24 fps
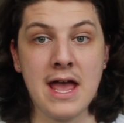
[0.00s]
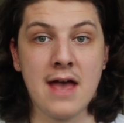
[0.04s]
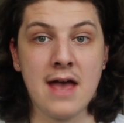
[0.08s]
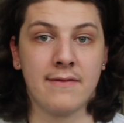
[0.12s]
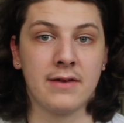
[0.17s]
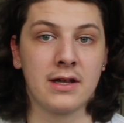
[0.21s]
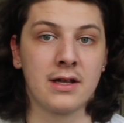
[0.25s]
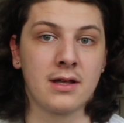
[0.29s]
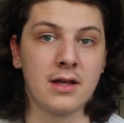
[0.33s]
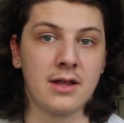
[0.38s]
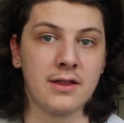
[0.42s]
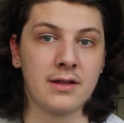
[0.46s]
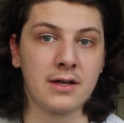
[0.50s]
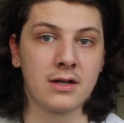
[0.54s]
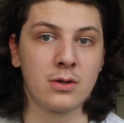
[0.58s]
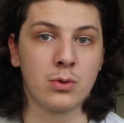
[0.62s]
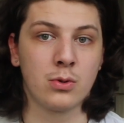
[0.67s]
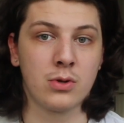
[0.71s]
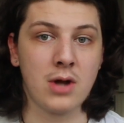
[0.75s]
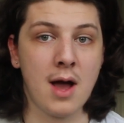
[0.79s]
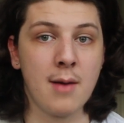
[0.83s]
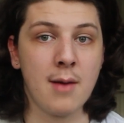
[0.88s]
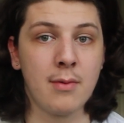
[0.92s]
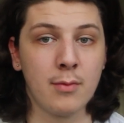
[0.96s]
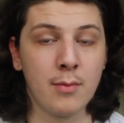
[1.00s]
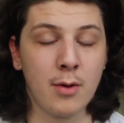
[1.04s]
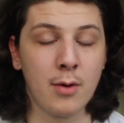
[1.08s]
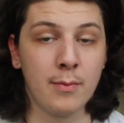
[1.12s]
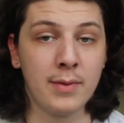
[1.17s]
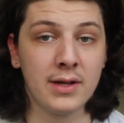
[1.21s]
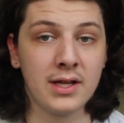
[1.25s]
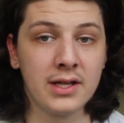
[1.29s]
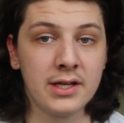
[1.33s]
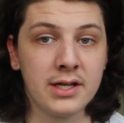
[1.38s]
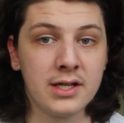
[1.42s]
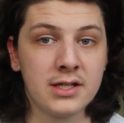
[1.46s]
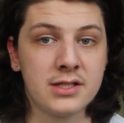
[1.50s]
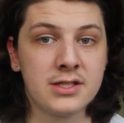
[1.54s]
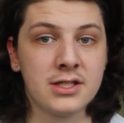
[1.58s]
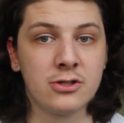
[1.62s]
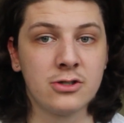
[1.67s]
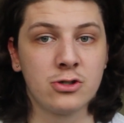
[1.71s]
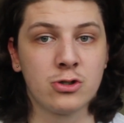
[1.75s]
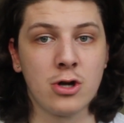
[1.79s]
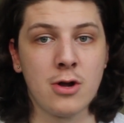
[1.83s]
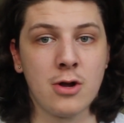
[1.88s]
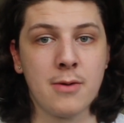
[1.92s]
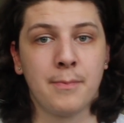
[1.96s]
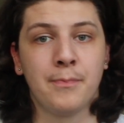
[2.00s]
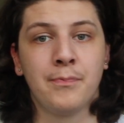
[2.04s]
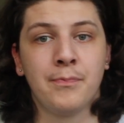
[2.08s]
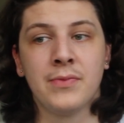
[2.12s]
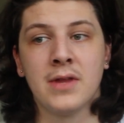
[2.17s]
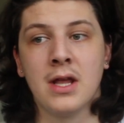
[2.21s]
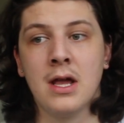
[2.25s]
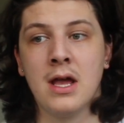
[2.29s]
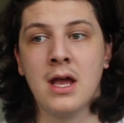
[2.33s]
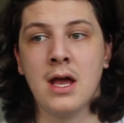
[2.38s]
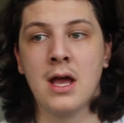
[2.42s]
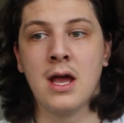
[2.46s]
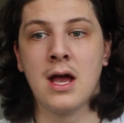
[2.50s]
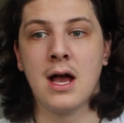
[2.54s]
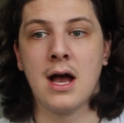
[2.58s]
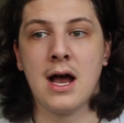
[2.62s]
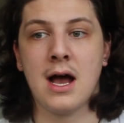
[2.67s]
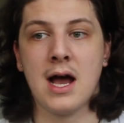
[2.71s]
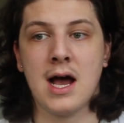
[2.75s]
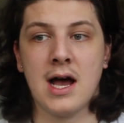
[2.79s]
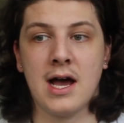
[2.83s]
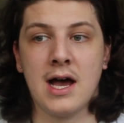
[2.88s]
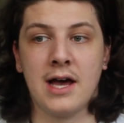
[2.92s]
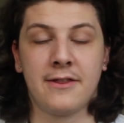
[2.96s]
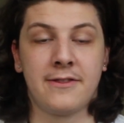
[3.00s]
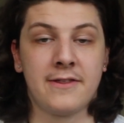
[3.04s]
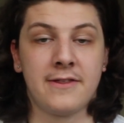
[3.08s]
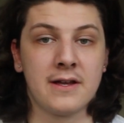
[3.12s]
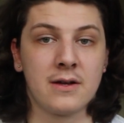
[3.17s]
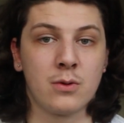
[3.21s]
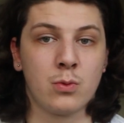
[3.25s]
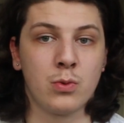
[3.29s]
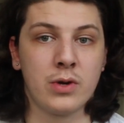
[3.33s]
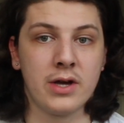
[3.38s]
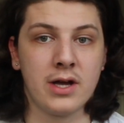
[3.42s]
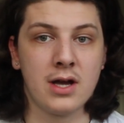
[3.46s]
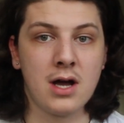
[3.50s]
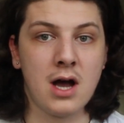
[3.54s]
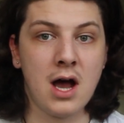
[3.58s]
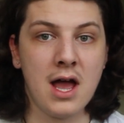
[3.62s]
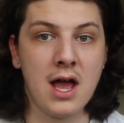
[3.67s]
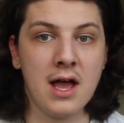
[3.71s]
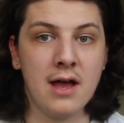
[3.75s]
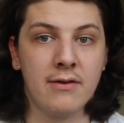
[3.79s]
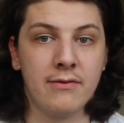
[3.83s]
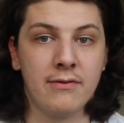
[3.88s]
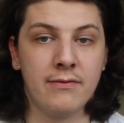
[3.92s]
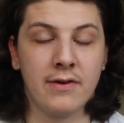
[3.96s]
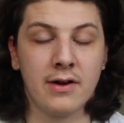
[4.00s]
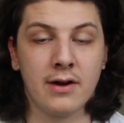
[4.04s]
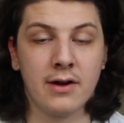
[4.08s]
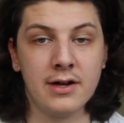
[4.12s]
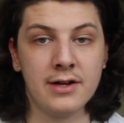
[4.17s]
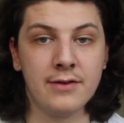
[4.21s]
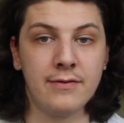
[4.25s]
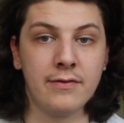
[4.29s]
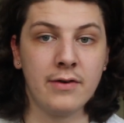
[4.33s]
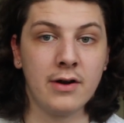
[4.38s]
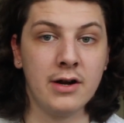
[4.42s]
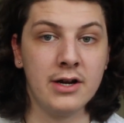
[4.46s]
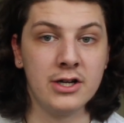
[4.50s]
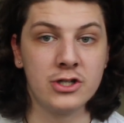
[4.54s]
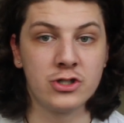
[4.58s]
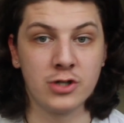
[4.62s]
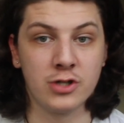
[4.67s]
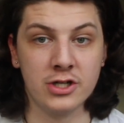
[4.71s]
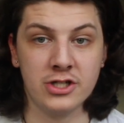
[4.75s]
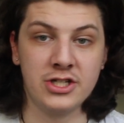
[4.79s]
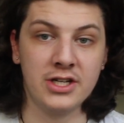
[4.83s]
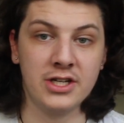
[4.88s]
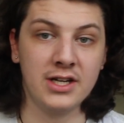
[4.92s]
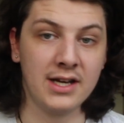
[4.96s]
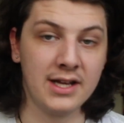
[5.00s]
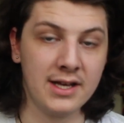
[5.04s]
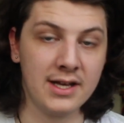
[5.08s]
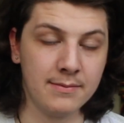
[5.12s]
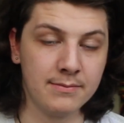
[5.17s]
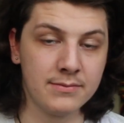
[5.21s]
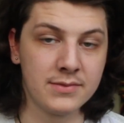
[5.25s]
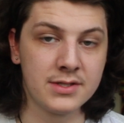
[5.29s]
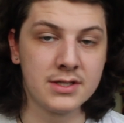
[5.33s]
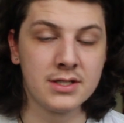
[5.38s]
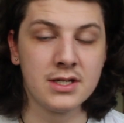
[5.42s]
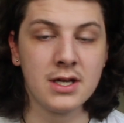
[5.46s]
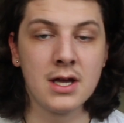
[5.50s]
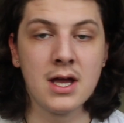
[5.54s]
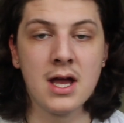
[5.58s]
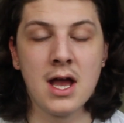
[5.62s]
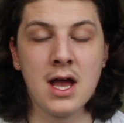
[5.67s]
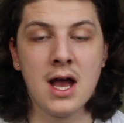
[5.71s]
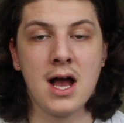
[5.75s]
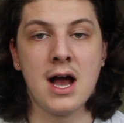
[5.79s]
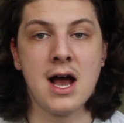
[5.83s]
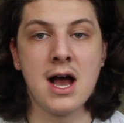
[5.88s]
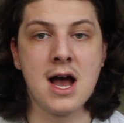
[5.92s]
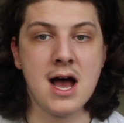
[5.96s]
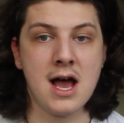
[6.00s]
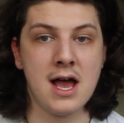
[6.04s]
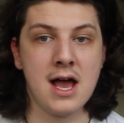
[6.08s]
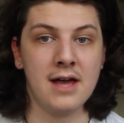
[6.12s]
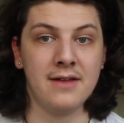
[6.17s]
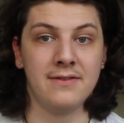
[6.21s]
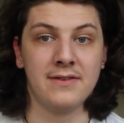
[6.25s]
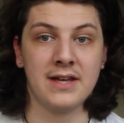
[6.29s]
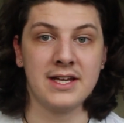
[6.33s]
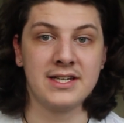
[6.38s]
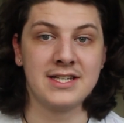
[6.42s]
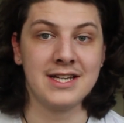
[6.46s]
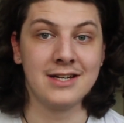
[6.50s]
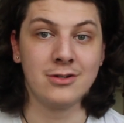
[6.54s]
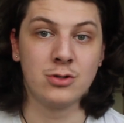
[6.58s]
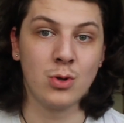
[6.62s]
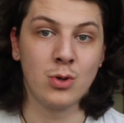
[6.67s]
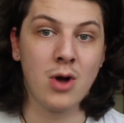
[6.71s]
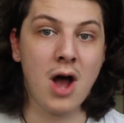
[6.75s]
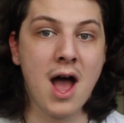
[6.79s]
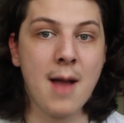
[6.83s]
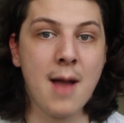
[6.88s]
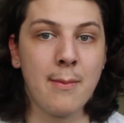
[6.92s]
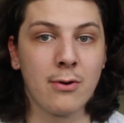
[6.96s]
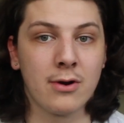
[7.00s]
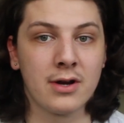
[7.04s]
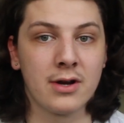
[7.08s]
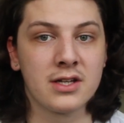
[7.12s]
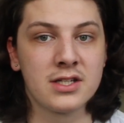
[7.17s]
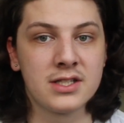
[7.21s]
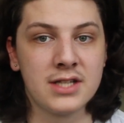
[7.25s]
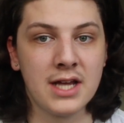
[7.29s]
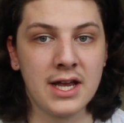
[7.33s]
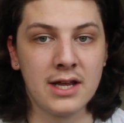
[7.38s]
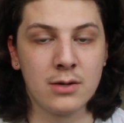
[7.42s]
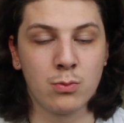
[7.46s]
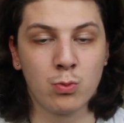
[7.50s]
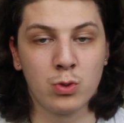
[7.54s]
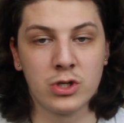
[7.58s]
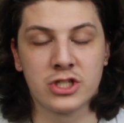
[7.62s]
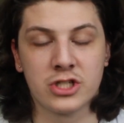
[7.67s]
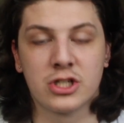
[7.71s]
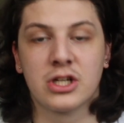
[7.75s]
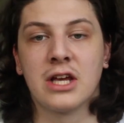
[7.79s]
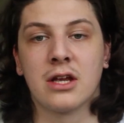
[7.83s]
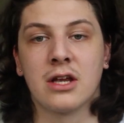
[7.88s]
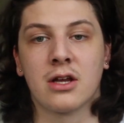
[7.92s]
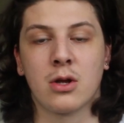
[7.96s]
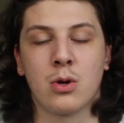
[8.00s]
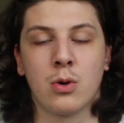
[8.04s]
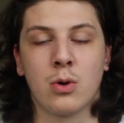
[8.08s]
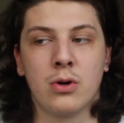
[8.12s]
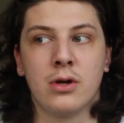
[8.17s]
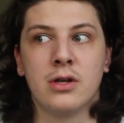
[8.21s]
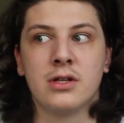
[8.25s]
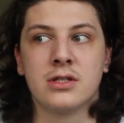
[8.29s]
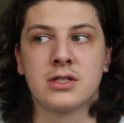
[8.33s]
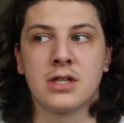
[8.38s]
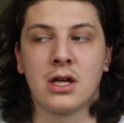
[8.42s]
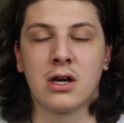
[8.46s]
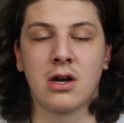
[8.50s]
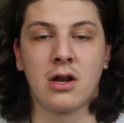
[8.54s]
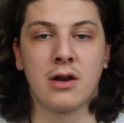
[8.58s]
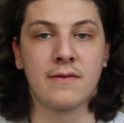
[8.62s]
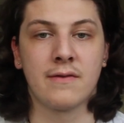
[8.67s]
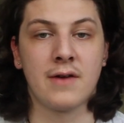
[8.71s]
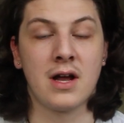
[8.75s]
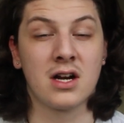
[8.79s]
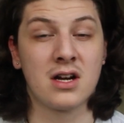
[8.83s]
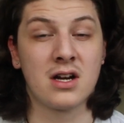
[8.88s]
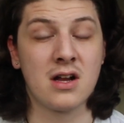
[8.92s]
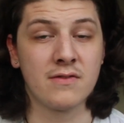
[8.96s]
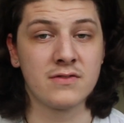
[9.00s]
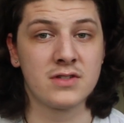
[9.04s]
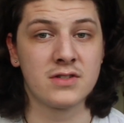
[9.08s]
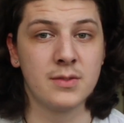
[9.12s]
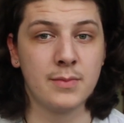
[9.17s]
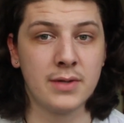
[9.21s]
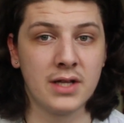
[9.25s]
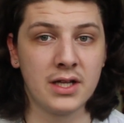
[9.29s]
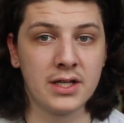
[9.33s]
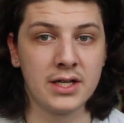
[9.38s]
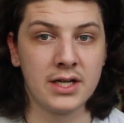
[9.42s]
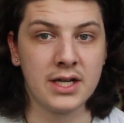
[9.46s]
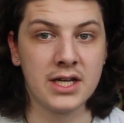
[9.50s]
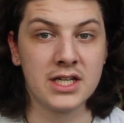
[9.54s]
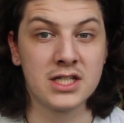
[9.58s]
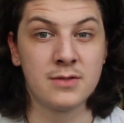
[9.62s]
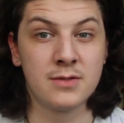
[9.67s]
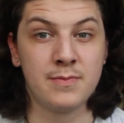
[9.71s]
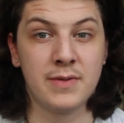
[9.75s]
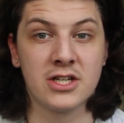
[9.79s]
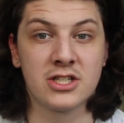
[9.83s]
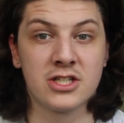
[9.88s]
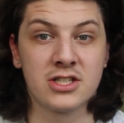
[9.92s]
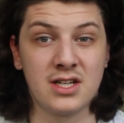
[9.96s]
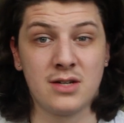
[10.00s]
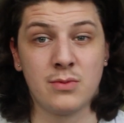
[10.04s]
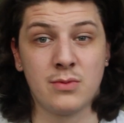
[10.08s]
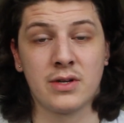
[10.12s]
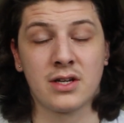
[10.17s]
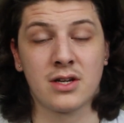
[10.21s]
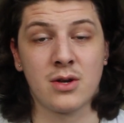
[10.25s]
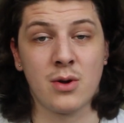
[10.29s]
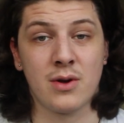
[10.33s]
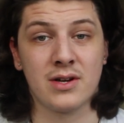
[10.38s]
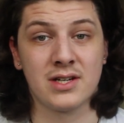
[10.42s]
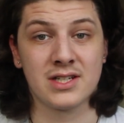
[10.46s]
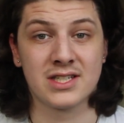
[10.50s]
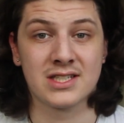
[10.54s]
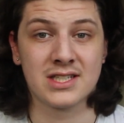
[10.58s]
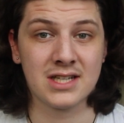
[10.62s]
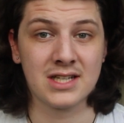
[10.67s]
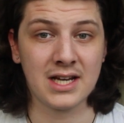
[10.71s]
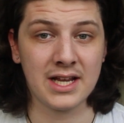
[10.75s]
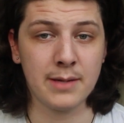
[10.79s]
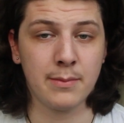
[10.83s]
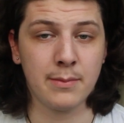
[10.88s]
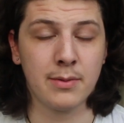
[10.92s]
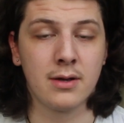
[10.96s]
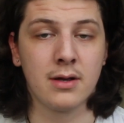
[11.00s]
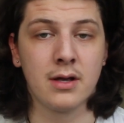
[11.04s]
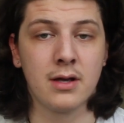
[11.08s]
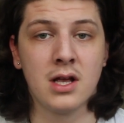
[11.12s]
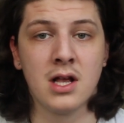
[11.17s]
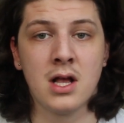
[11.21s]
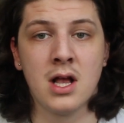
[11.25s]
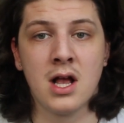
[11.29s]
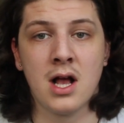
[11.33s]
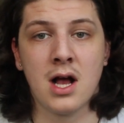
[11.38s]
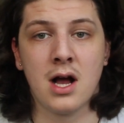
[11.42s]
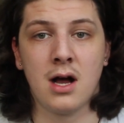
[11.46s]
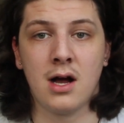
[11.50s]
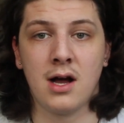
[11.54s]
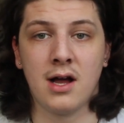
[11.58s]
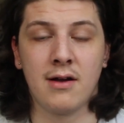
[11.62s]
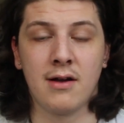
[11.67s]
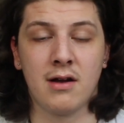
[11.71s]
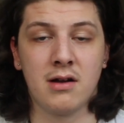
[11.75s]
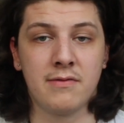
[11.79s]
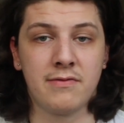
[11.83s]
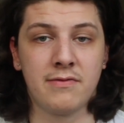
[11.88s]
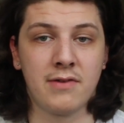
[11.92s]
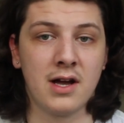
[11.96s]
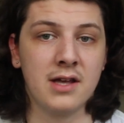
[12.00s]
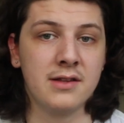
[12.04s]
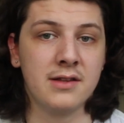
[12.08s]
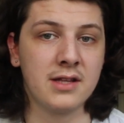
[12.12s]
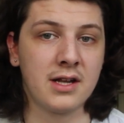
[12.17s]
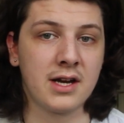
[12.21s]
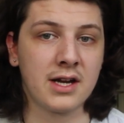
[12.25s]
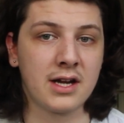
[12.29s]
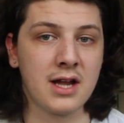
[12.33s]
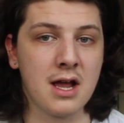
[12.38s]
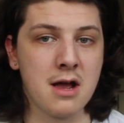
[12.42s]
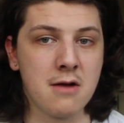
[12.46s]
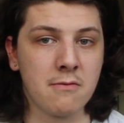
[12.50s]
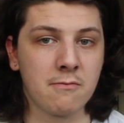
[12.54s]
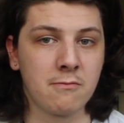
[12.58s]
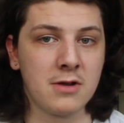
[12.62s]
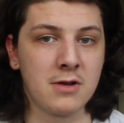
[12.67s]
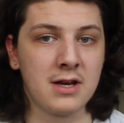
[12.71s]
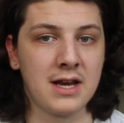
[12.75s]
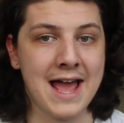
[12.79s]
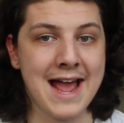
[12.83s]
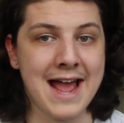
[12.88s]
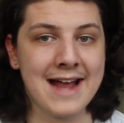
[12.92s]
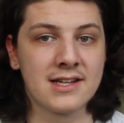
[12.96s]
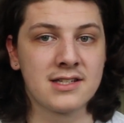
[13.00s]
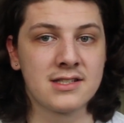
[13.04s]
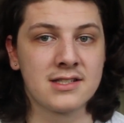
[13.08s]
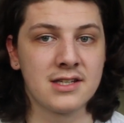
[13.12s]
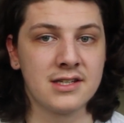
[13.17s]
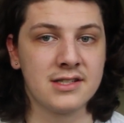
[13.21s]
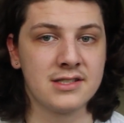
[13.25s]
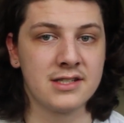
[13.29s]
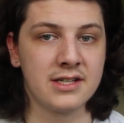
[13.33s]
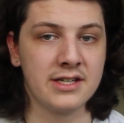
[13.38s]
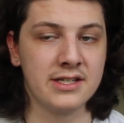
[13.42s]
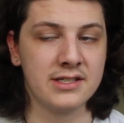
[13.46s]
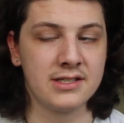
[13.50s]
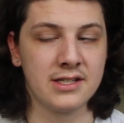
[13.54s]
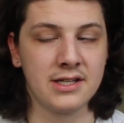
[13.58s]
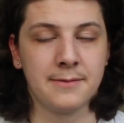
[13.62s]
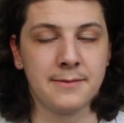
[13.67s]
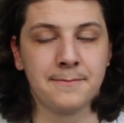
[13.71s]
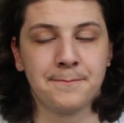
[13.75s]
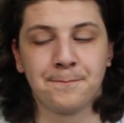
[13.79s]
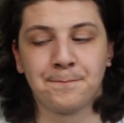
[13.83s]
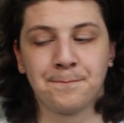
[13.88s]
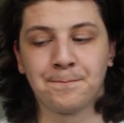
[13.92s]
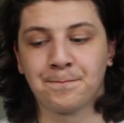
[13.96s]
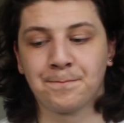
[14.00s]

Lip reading: having a thing called hypermobility syndrome, a thing where I have very, very stretchy limbs, and they tend to hyperextend, which can cause a lot of uncomfortability, especially when going to sleep. I find that I can't relax as easy.